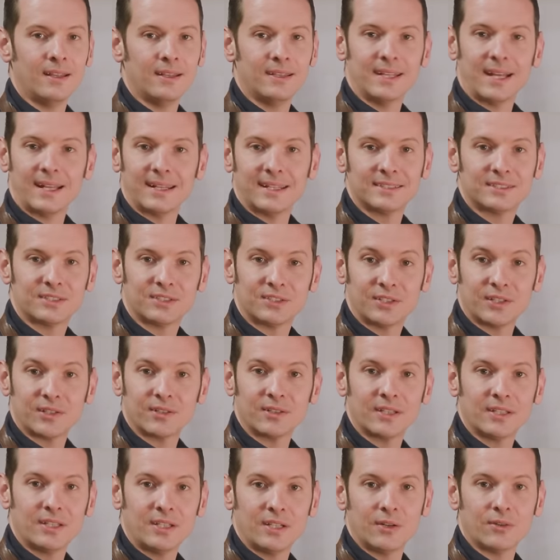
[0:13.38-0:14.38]
not
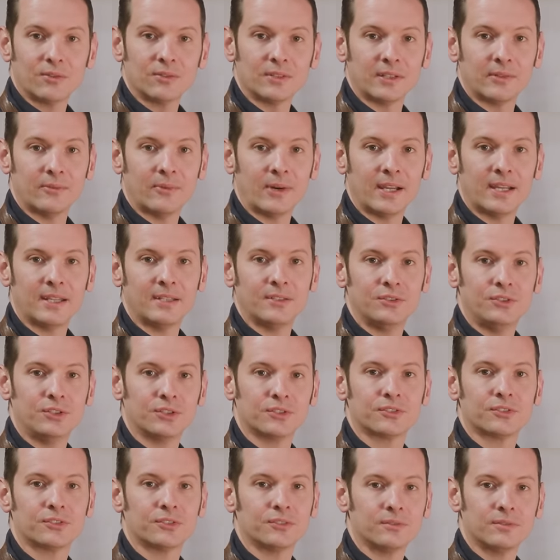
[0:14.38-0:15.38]
necessarily the only way,
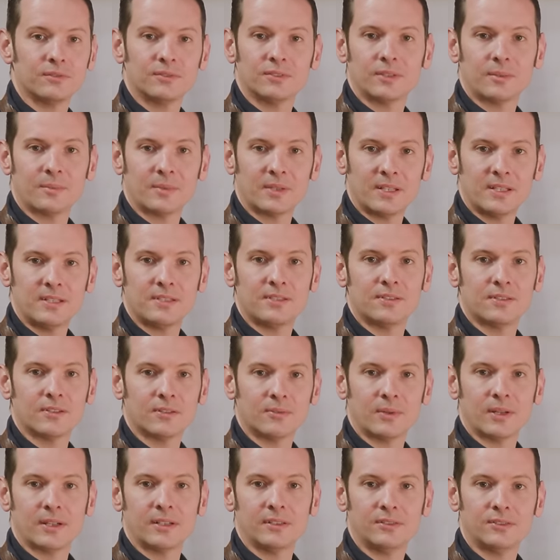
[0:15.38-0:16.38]
just some of the
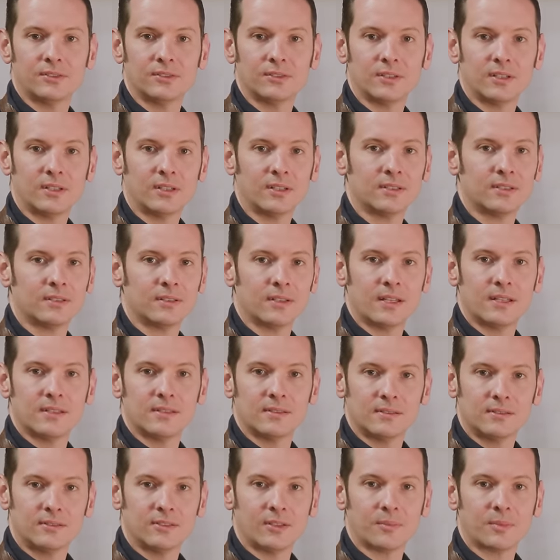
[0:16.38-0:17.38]
easier ways uh,
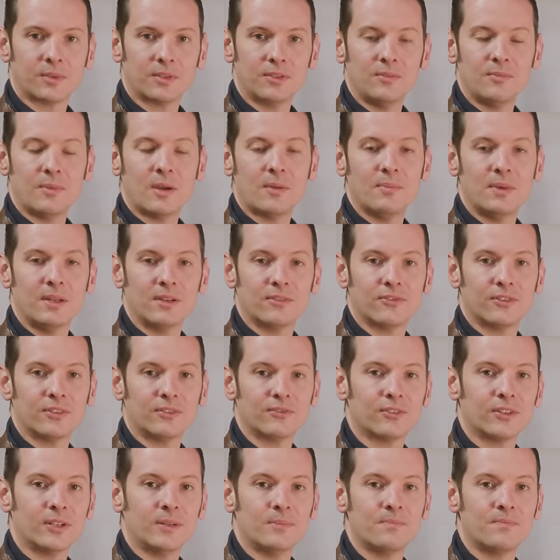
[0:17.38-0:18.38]
and something you may
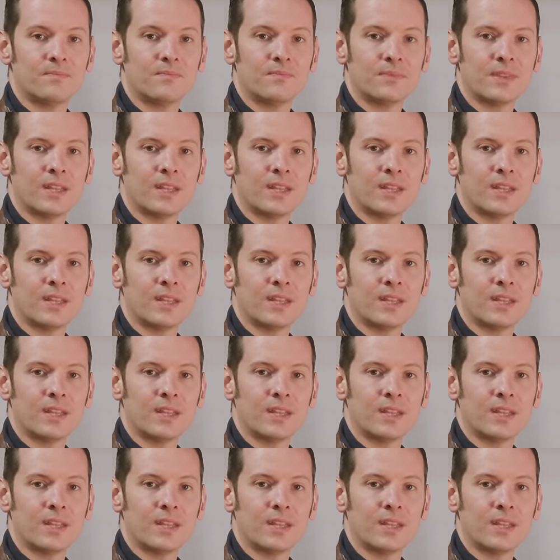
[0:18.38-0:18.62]
benefit from.